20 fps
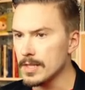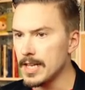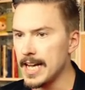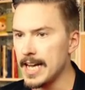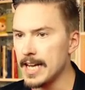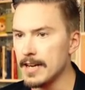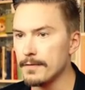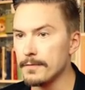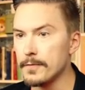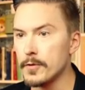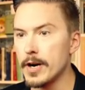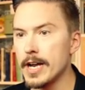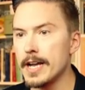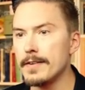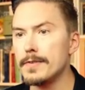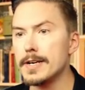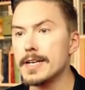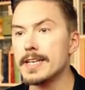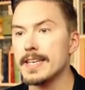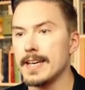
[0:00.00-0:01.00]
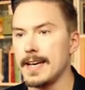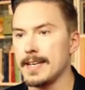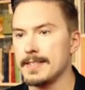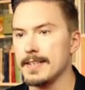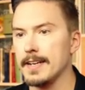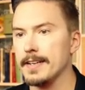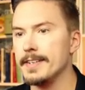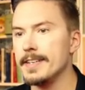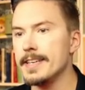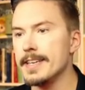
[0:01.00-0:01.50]
and for every cat
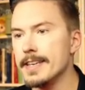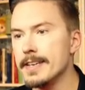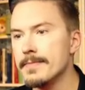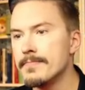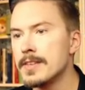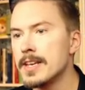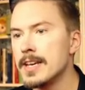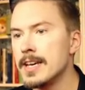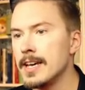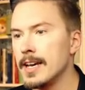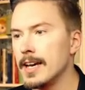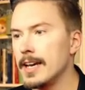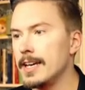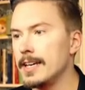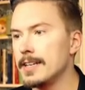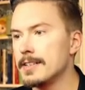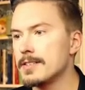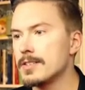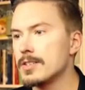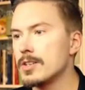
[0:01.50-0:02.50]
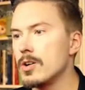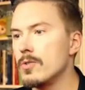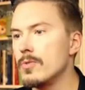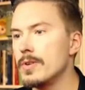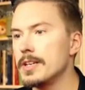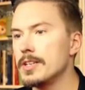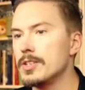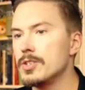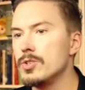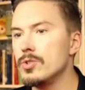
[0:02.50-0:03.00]
ID, it's
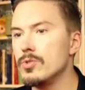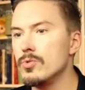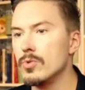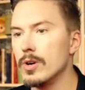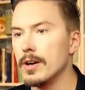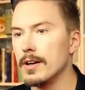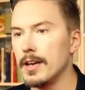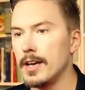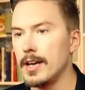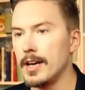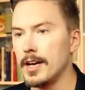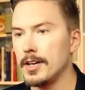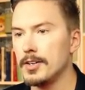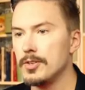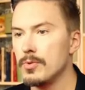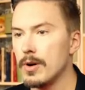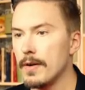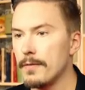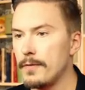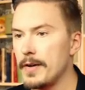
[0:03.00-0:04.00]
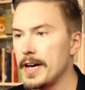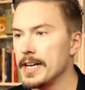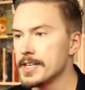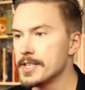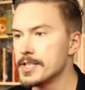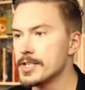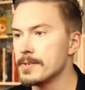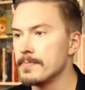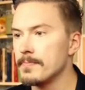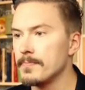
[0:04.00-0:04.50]
going to do a
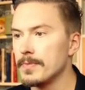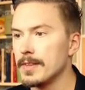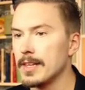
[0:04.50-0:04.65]
fetch,